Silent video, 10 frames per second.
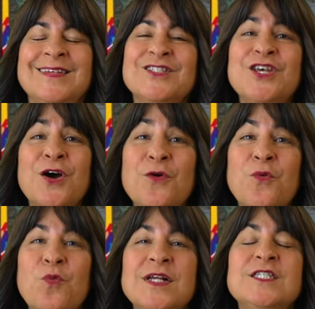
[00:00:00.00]
So,
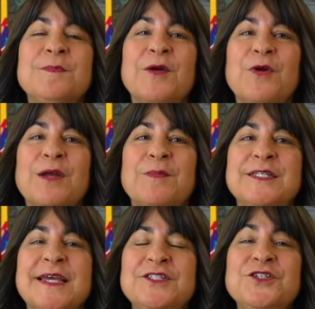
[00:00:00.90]
what's my
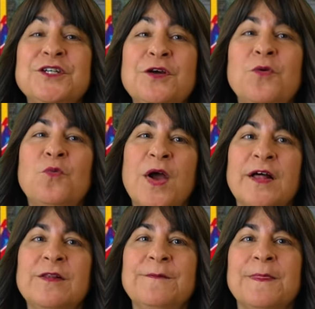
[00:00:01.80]
recommendation?
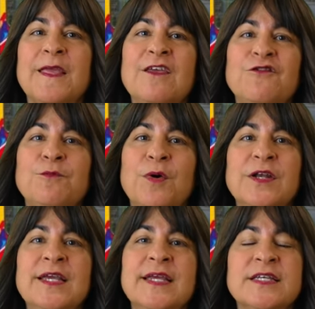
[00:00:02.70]
Well, if
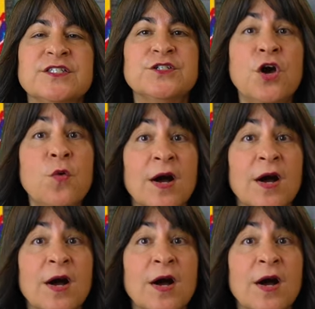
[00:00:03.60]
money is no